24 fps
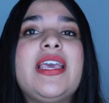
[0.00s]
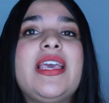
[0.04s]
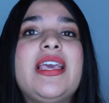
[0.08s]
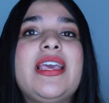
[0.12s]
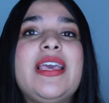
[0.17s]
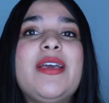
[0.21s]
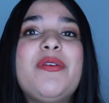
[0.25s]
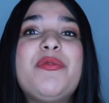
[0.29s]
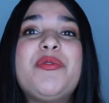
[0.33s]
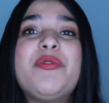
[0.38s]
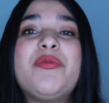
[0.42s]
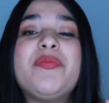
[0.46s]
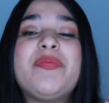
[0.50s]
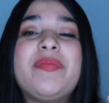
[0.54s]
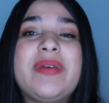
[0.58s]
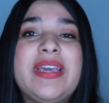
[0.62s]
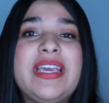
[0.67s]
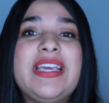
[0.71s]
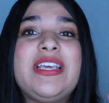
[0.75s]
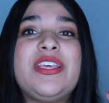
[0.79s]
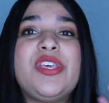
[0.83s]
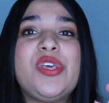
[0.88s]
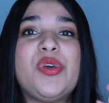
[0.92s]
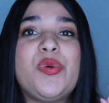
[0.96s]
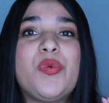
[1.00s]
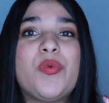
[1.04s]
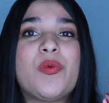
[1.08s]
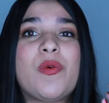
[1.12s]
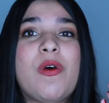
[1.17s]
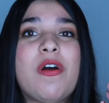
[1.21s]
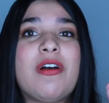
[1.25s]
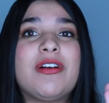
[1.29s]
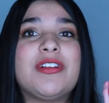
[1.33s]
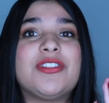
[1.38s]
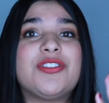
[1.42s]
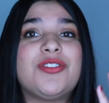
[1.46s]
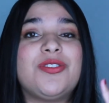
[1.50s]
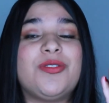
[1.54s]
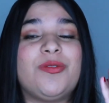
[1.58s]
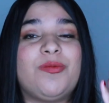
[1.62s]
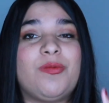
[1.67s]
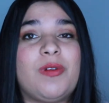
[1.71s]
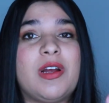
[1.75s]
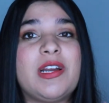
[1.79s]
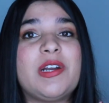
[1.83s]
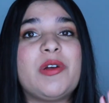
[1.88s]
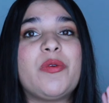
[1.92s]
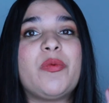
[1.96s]
It will make you want to
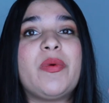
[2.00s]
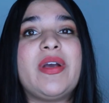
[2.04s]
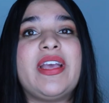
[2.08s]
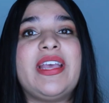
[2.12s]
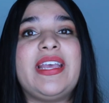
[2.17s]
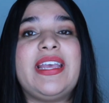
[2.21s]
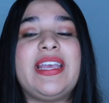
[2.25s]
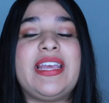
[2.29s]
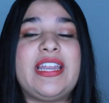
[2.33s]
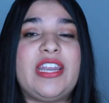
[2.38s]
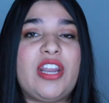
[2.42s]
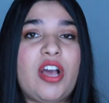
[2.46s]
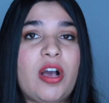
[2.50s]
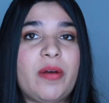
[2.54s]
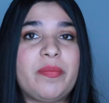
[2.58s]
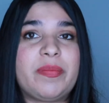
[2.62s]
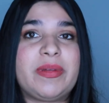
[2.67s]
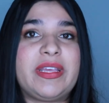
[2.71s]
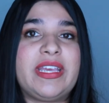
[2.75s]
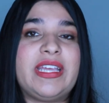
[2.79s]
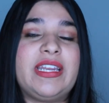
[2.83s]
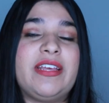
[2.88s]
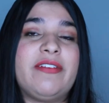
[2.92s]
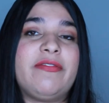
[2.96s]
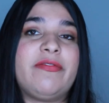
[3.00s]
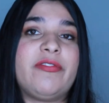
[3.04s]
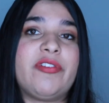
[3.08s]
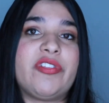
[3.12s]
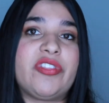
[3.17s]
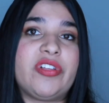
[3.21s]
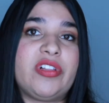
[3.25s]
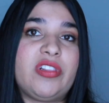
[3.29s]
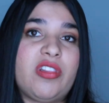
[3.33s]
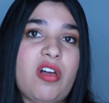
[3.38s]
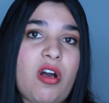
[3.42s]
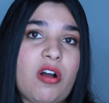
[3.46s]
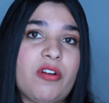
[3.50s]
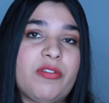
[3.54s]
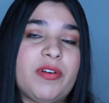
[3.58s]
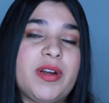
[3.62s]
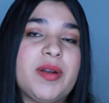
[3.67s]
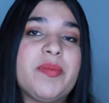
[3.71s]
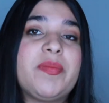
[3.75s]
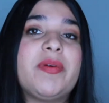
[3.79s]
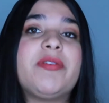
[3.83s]
run away and not be in it for the long run.